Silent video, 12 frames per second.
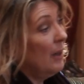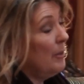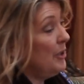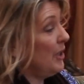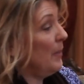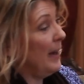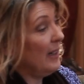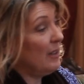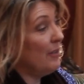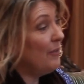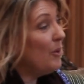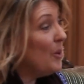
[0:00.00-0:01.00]
which go back
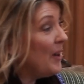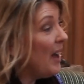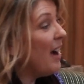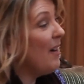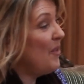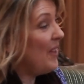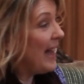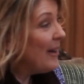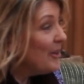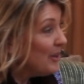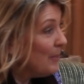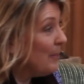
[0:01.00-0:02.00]
to
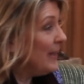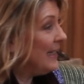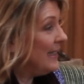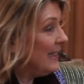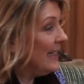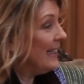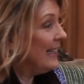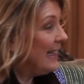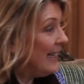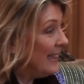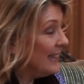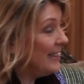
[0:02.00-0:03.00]
4,500 BC at
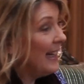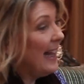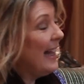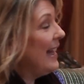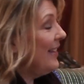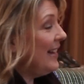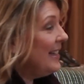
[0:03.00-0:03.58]
least, they